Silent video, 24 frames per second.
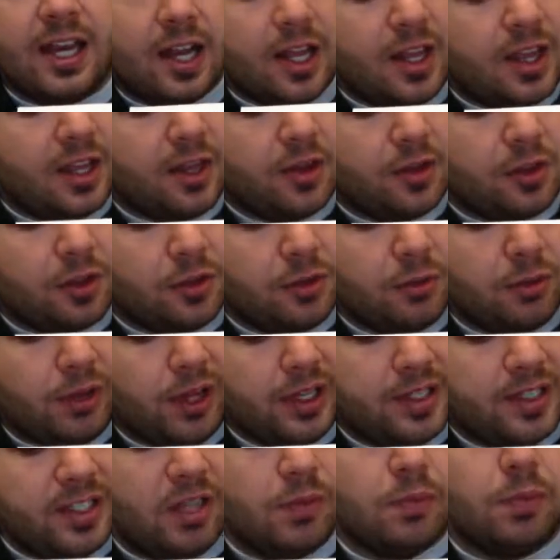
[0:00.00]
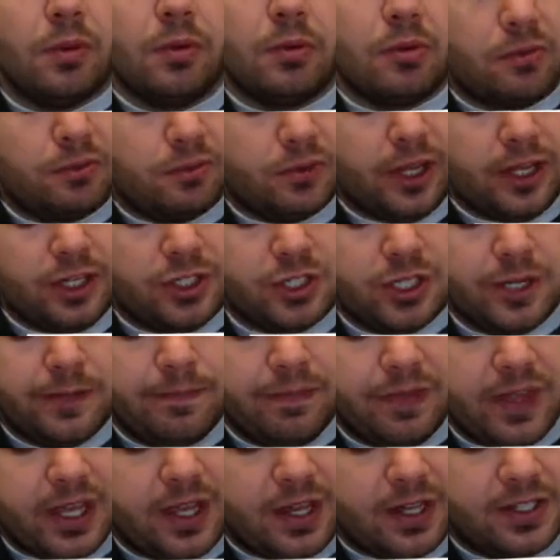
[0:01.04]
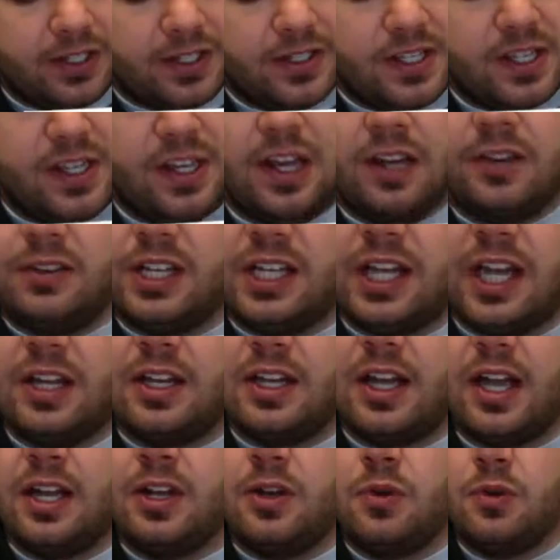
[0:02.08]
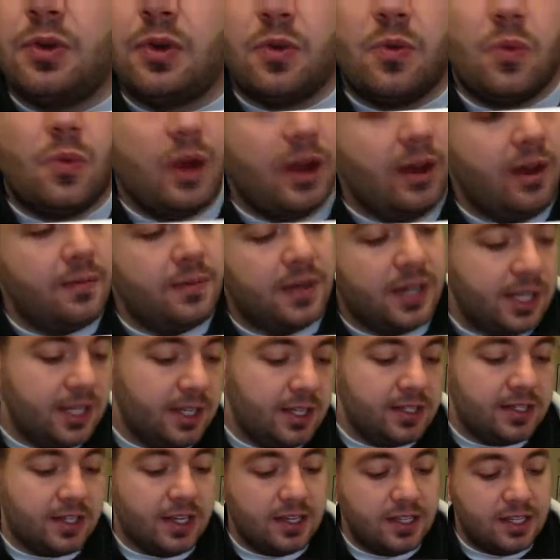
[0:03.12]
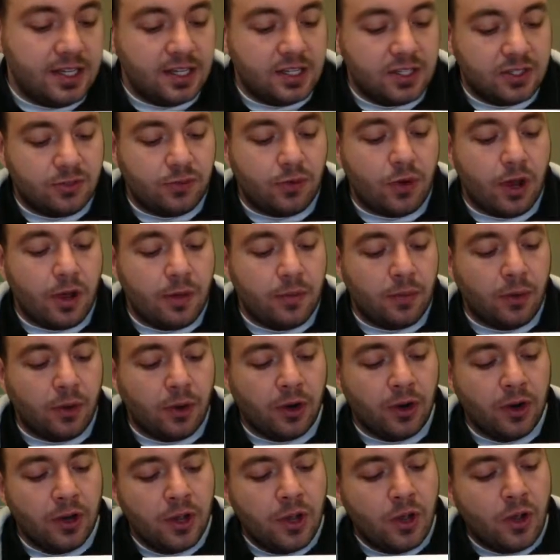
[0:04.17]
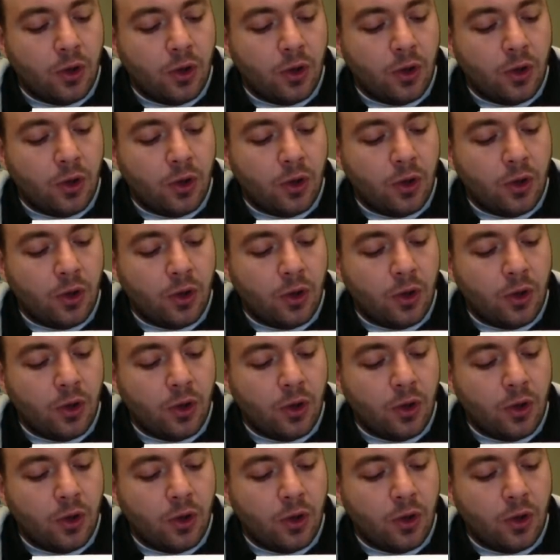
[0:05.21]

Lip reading: And I think through like deeper reflection, they got to see kind of like, I don't know where I'm getting these ideas from, or